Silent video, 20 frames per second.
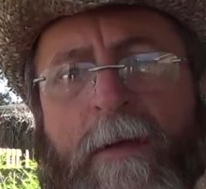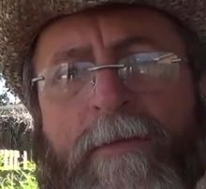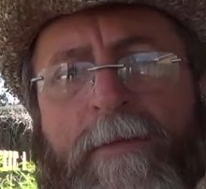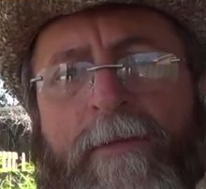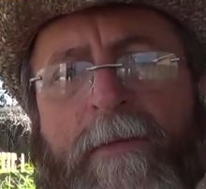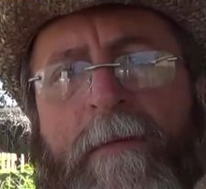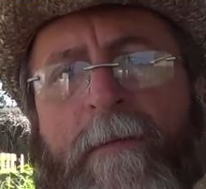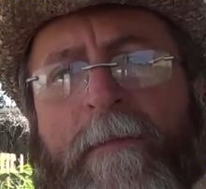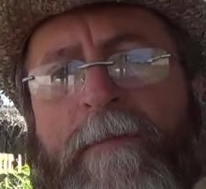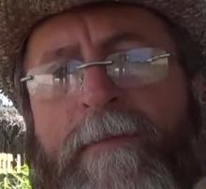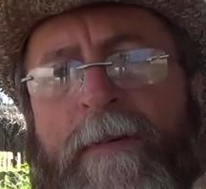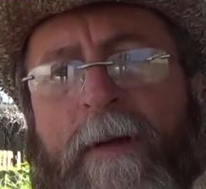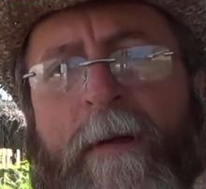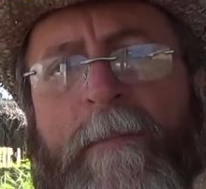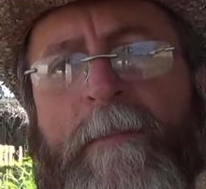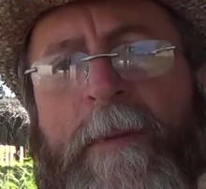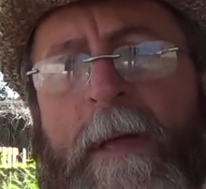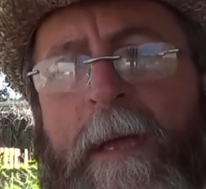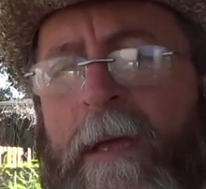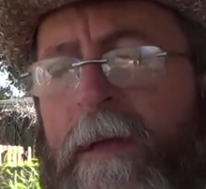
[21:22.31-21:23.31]

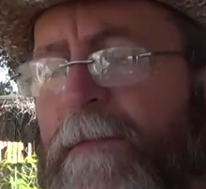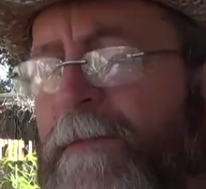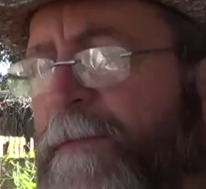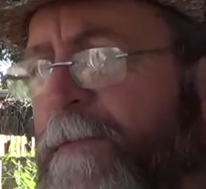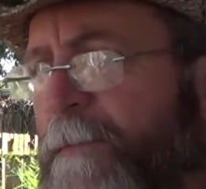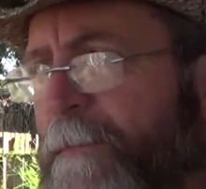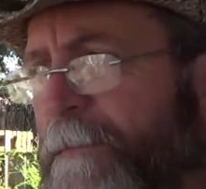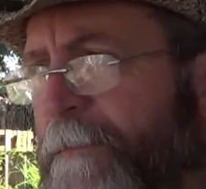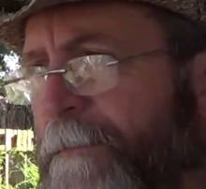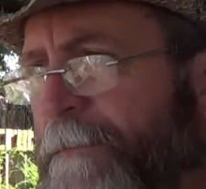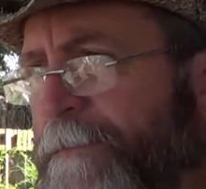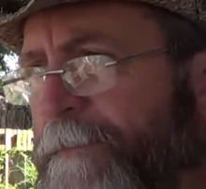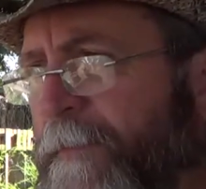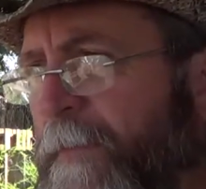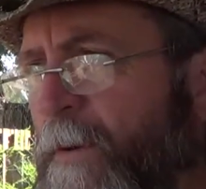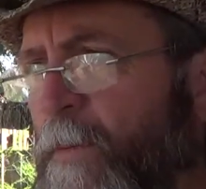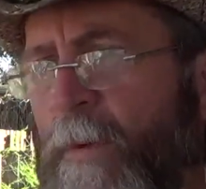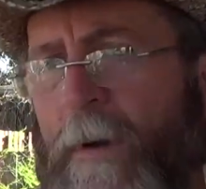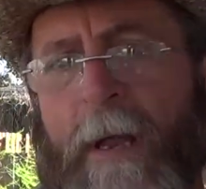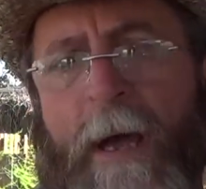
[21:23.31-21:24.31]
fed beef.
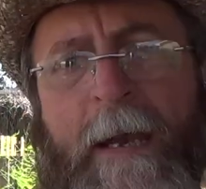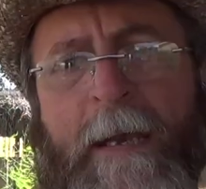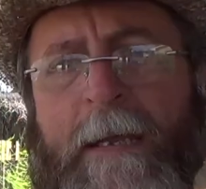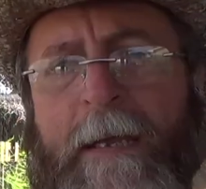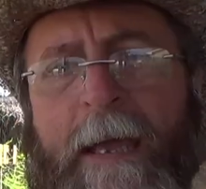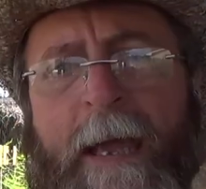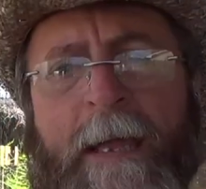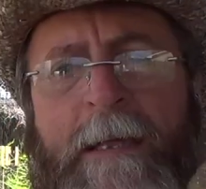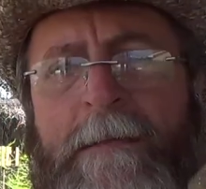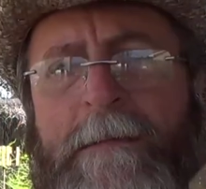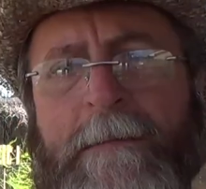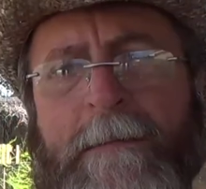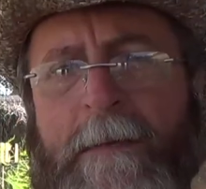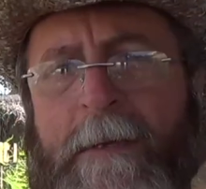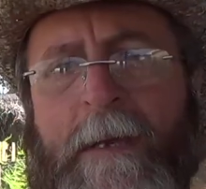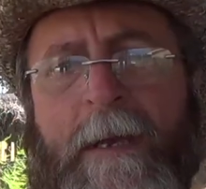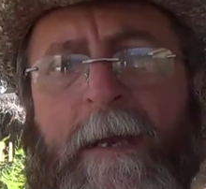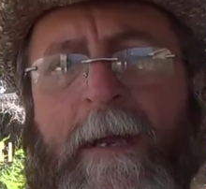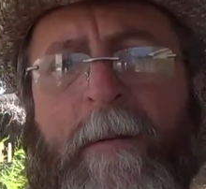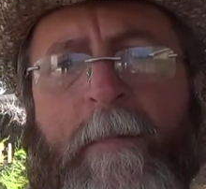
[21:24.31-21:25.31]
We're not against
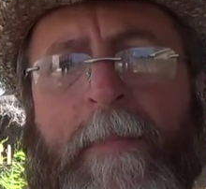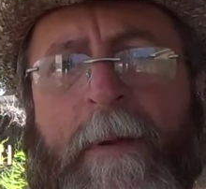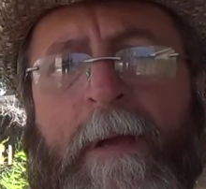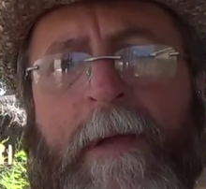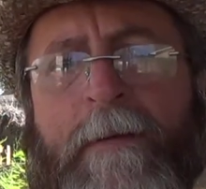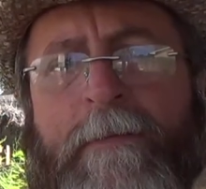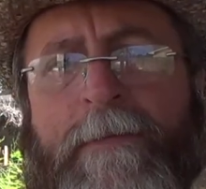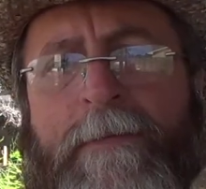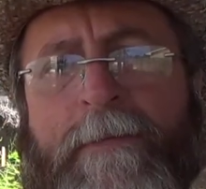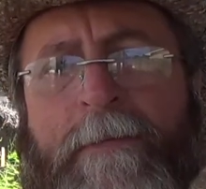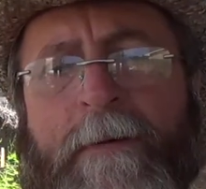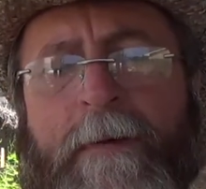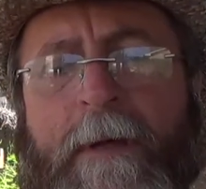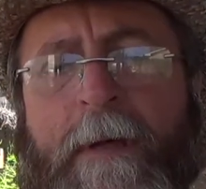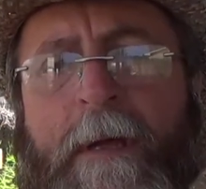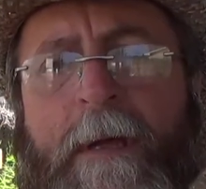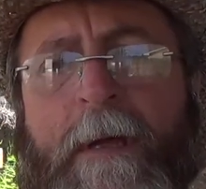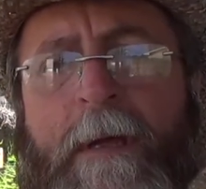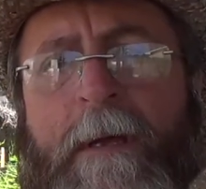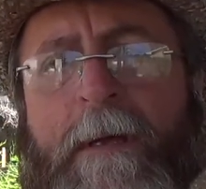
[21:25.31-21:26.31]
eating beef.
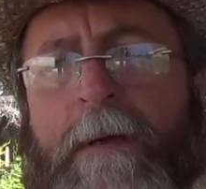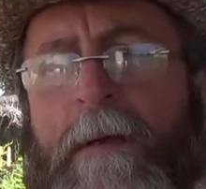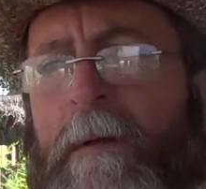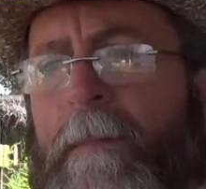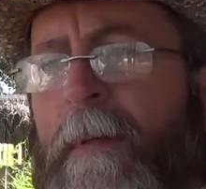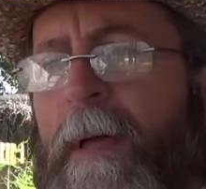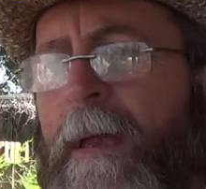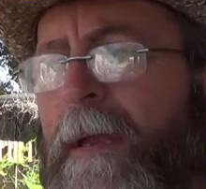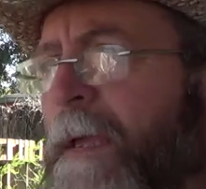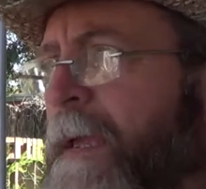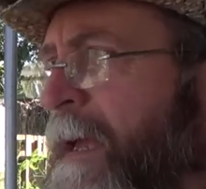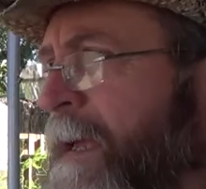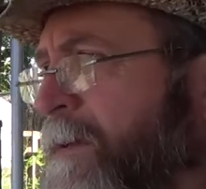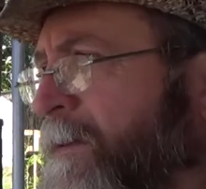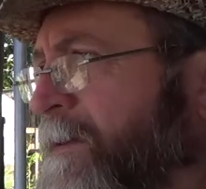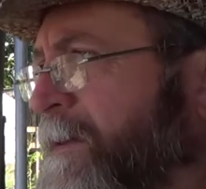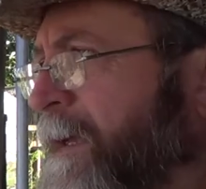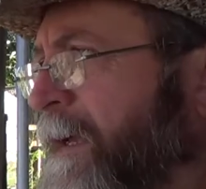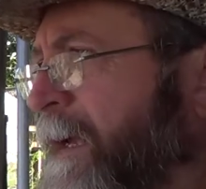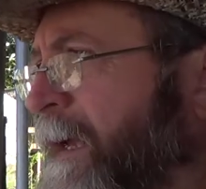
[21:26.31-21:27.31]
I'm not
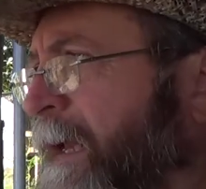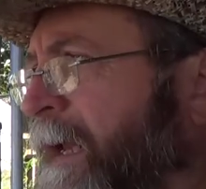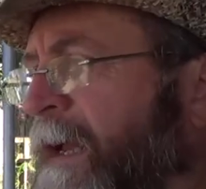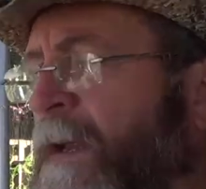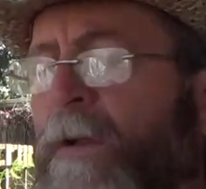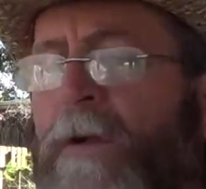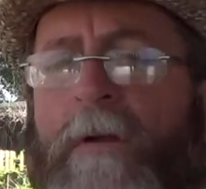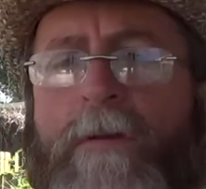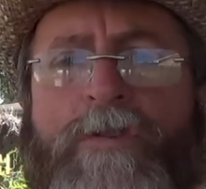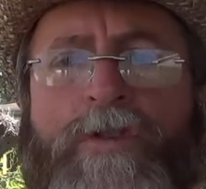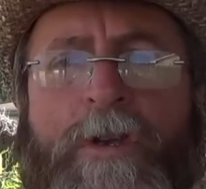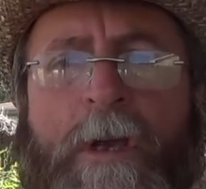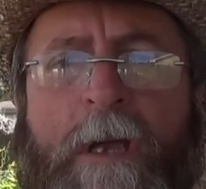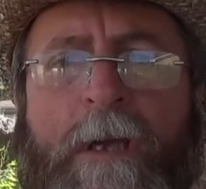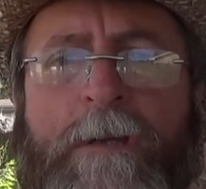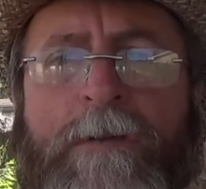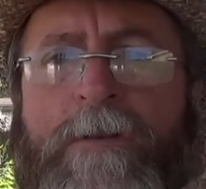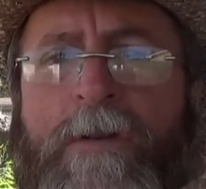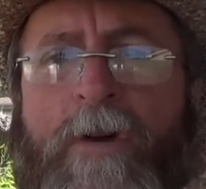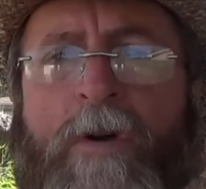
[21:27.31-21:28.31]
against eating
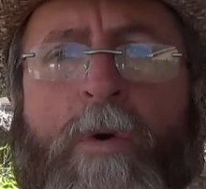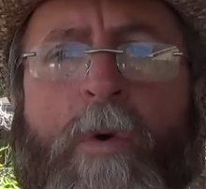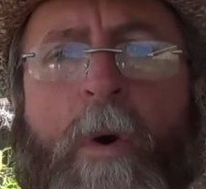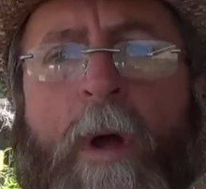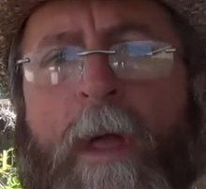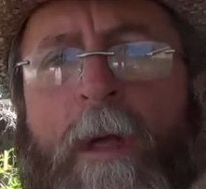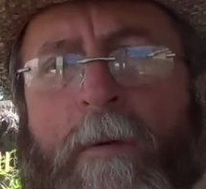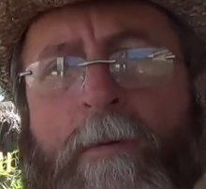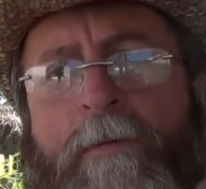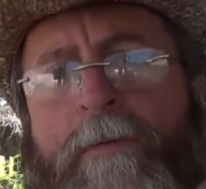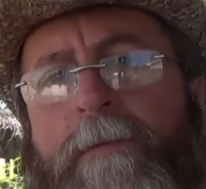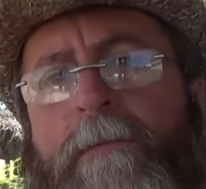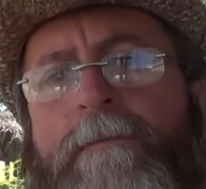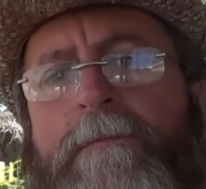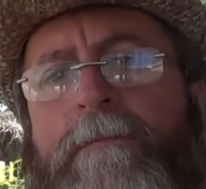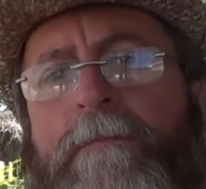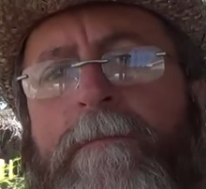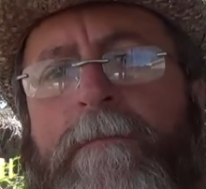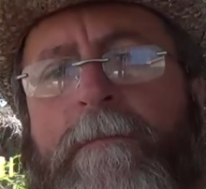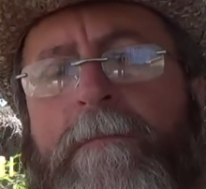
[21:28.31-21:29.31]
chickens or quails.
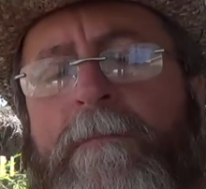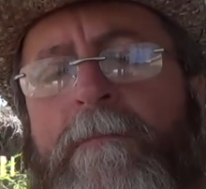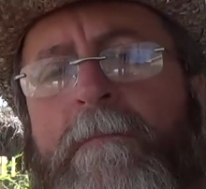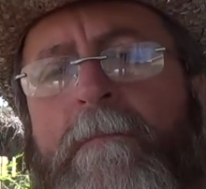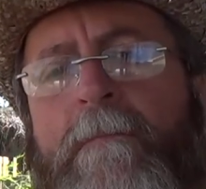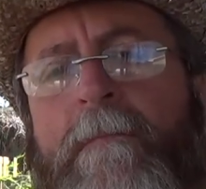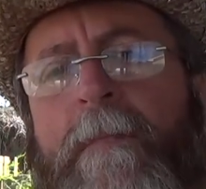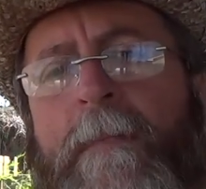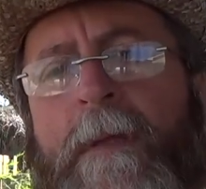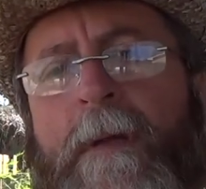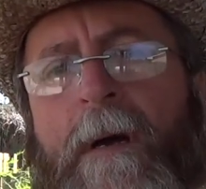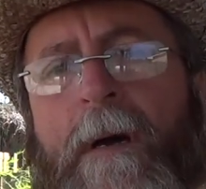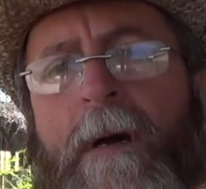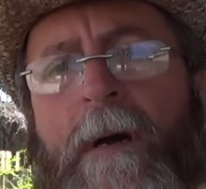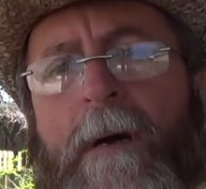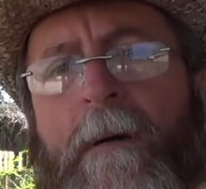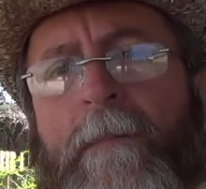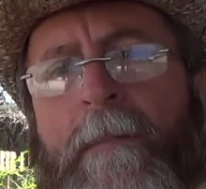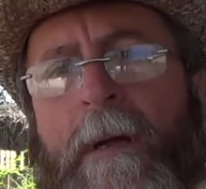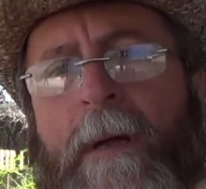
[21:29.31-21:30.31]

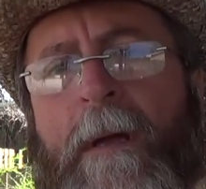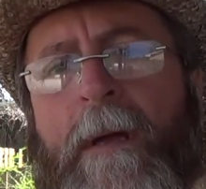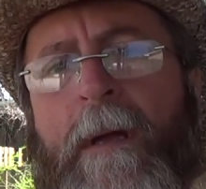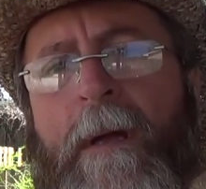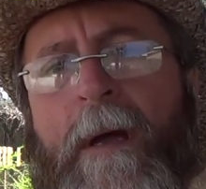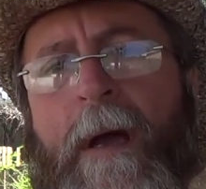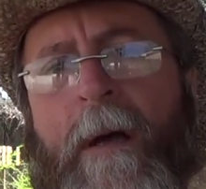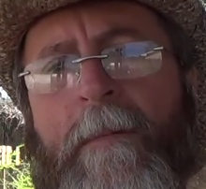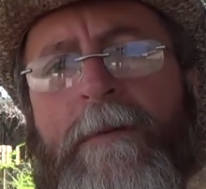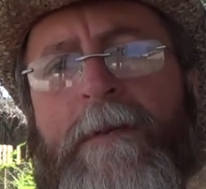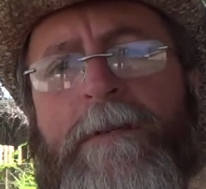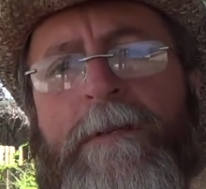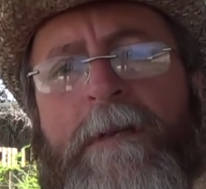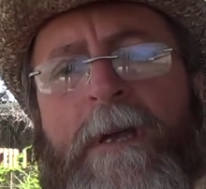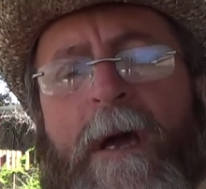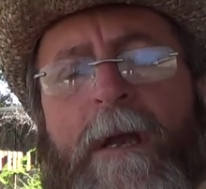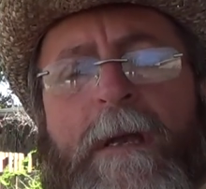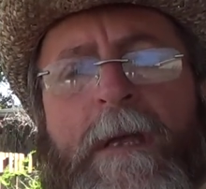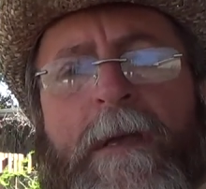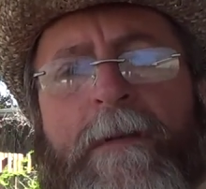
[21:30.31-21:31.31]
Uh, I'm just
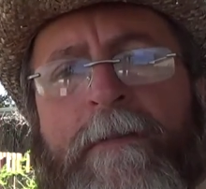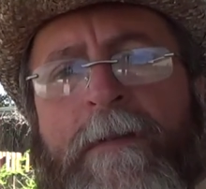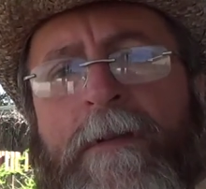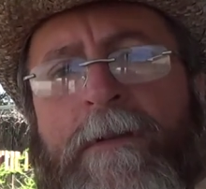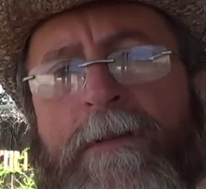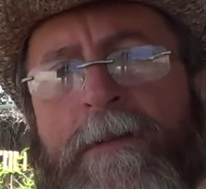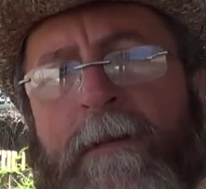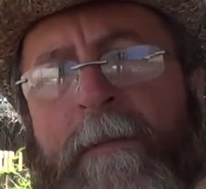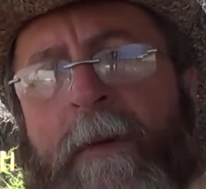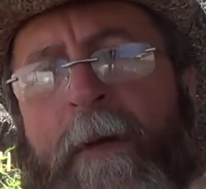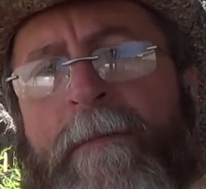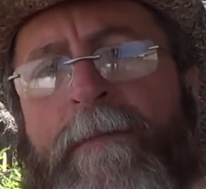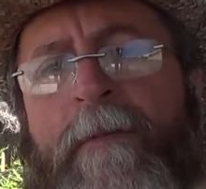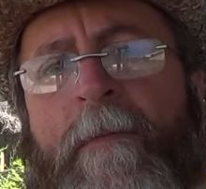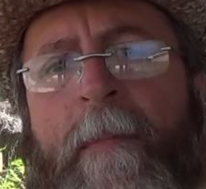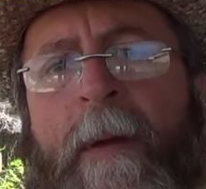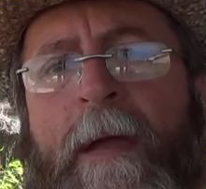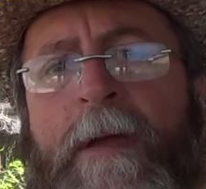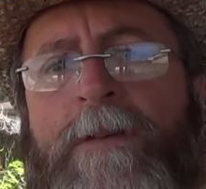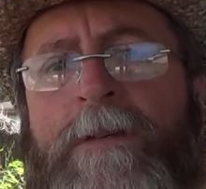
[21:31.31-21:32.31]
kind of giving you some
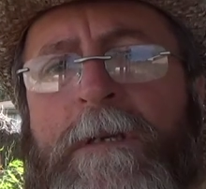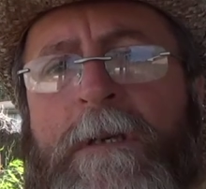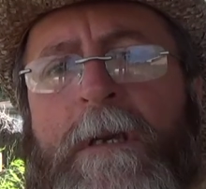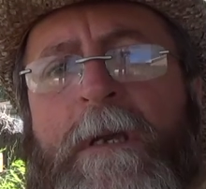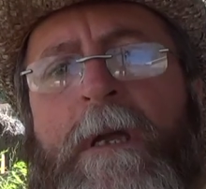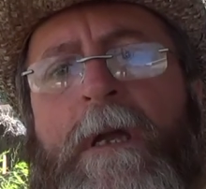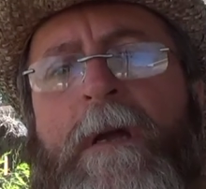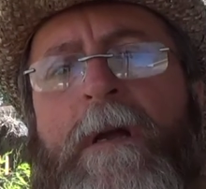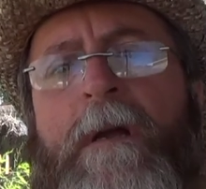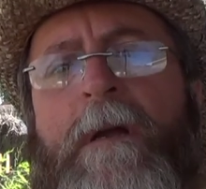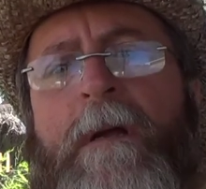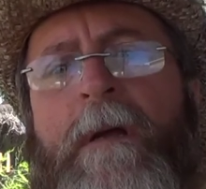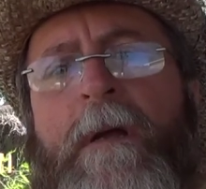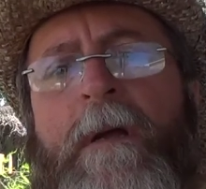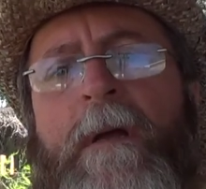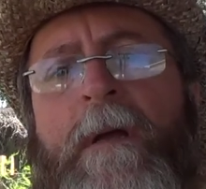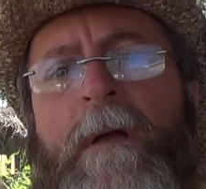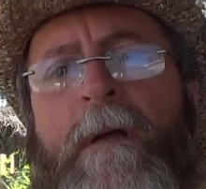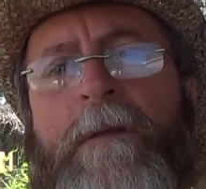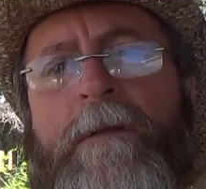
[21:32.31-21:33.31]
information here.
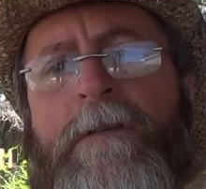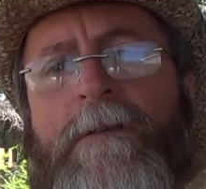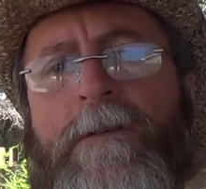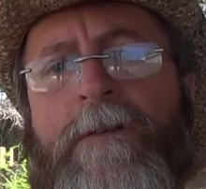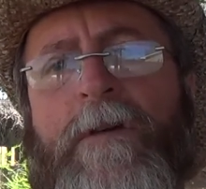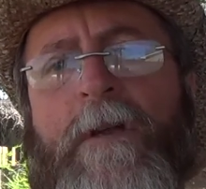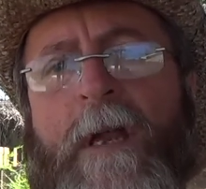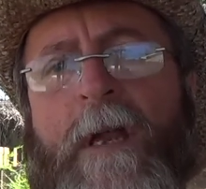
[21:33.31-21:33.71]
This could